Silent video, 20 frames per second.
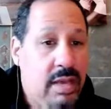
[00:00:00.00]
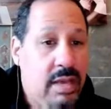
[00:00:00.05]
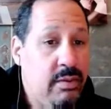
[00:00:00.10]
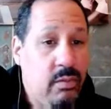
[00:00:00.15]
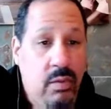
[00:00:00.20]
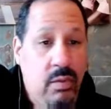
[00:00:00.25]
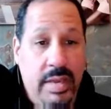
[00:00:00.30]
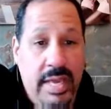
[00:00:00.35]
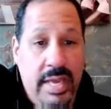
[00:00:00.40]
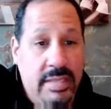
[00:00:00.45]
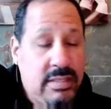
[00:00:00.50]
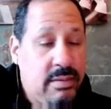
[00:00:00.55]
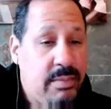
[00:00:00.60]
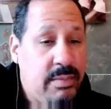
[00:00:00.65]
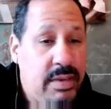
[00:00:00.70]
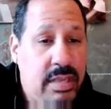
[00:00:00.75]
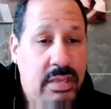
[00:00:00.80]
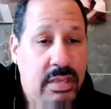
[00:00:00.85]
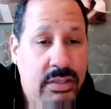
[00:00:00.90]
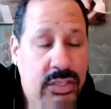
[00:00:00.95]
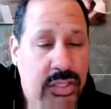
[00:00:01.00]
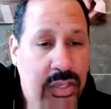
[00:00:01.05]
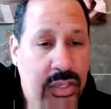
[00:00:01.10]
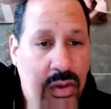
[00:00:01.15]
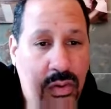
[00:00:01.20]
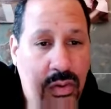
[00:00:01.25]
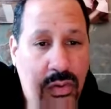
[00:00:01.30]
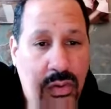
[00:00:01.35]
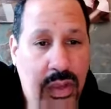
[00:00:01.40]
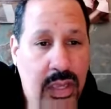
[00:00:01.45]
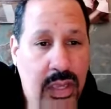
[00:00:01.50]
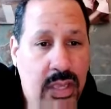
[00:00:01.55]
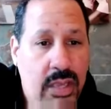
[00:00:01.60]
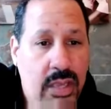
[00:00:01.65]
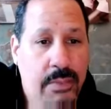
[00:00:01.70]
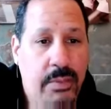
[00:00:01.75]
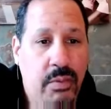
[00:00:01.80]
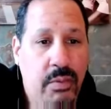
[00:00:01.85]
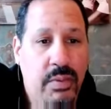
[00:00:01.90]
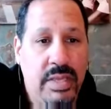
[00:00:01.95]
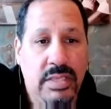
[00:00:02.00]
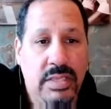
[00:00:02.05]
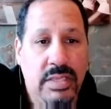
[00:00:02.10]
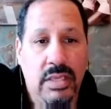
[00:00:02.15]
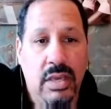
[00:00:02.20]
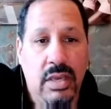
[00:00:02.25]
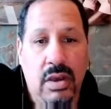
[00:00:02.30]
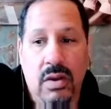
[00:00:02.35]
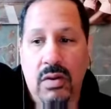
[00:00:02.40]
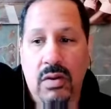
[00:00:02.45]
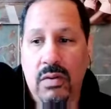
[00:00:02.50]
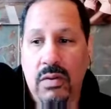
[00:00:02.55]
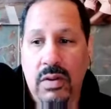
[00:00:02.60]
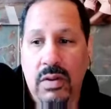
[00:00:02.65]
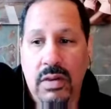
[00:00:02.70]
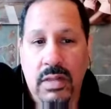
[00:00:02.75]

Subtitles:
we had somebody on the show a couple of weeks ago.